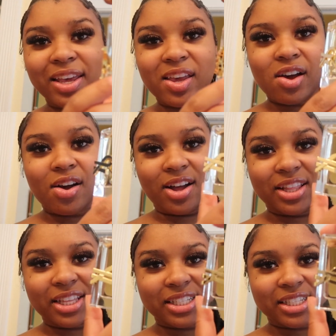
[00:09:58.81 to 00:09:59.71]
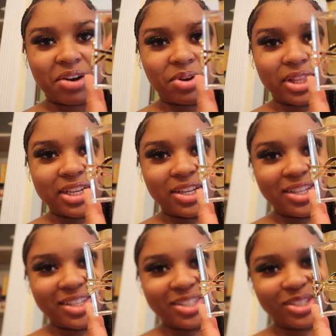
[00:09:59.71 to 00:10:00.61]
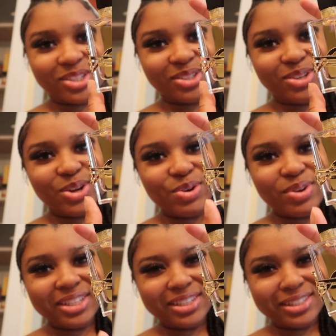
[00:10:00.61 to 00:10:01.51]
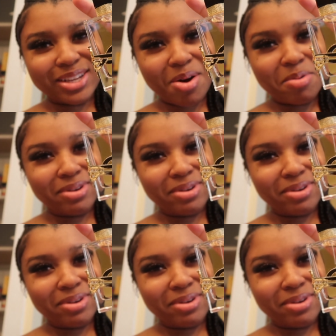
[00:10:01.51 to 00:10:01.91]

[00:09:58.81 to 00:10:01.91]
Y'all, this is how it looks. Oh, it looks so